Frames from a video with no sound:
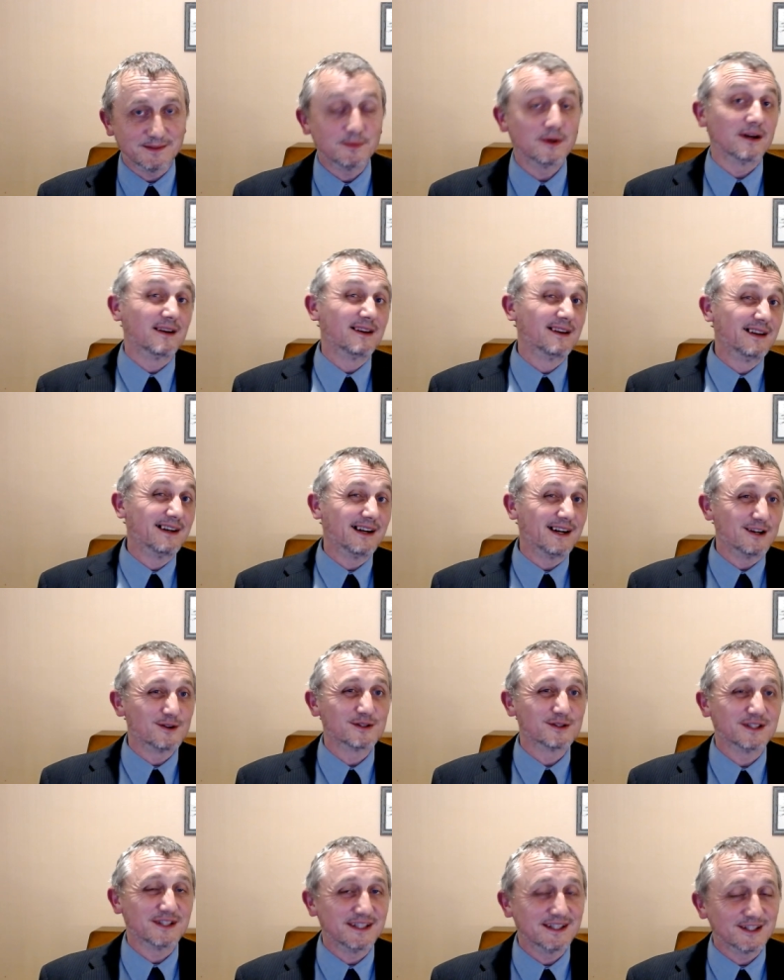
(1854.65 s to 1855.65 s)
But I
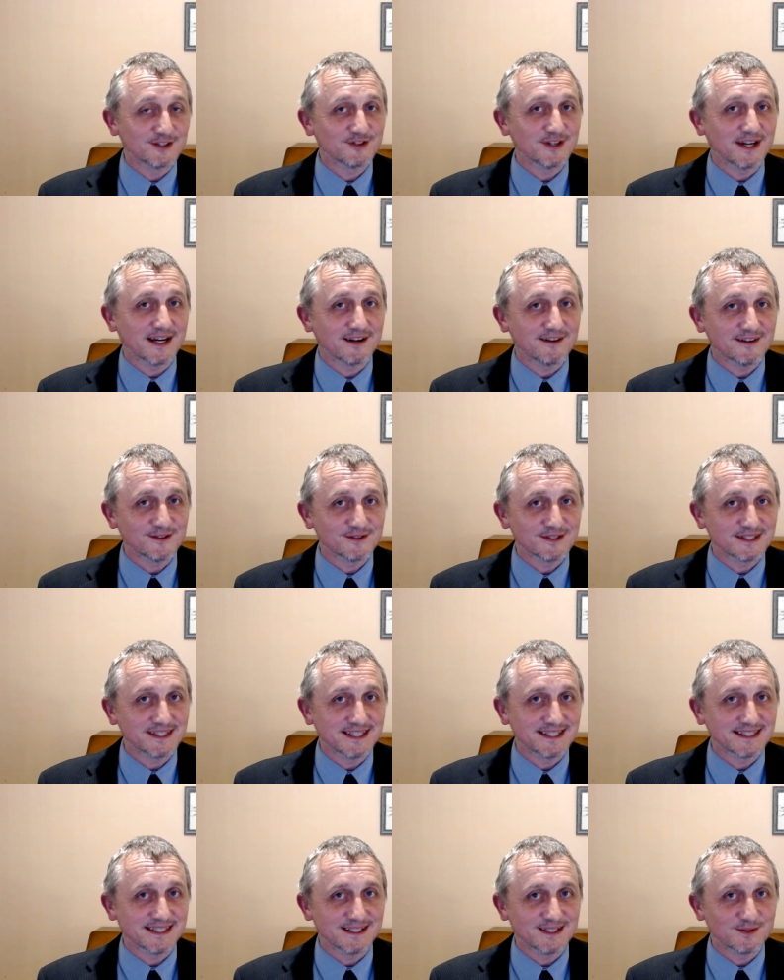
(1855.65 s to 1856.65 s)
also think the track record
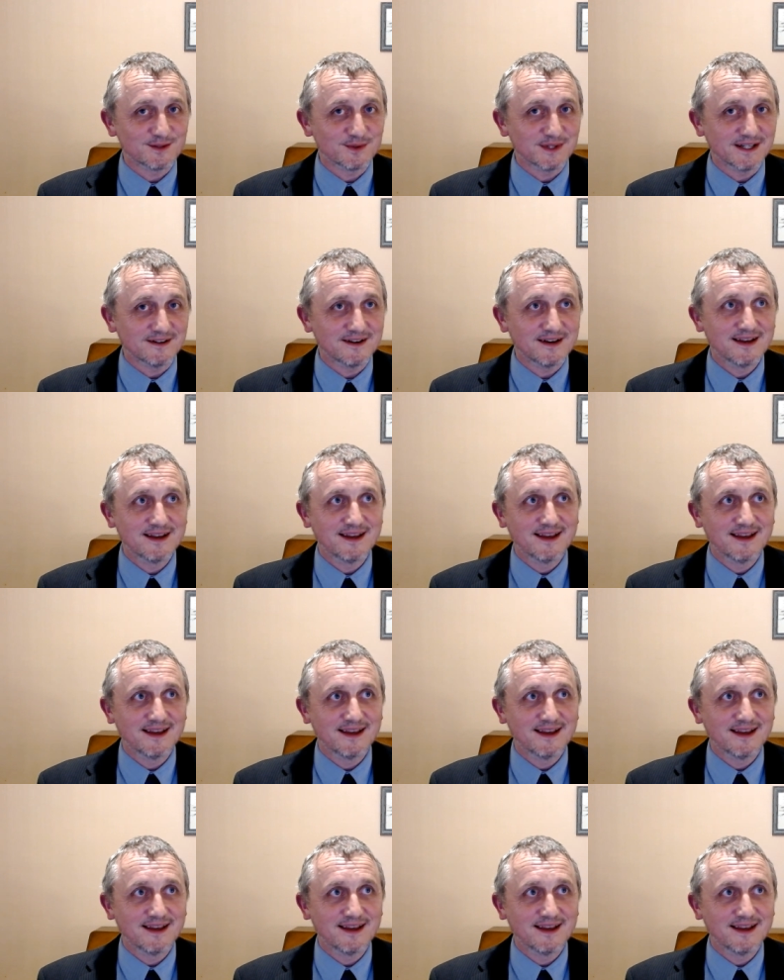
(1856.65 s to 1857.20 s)
says that as well.